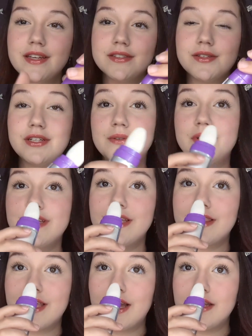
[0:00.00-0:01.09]
So I do want to
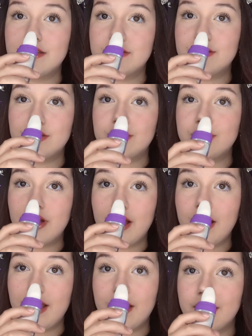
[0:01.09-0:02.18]
get that to
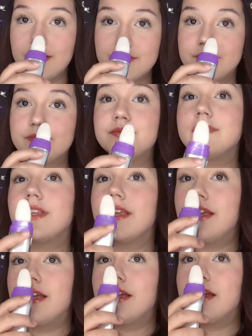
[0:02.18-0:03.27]
try
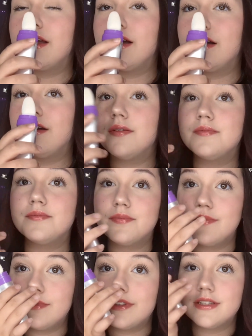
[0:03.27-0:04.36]
um,
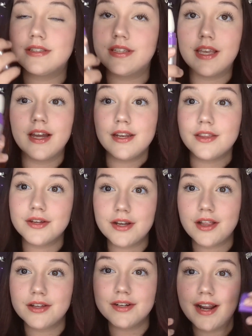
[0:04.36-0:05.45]
just like another
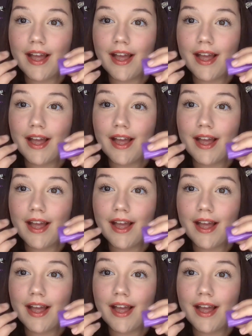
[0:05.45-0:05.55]
color to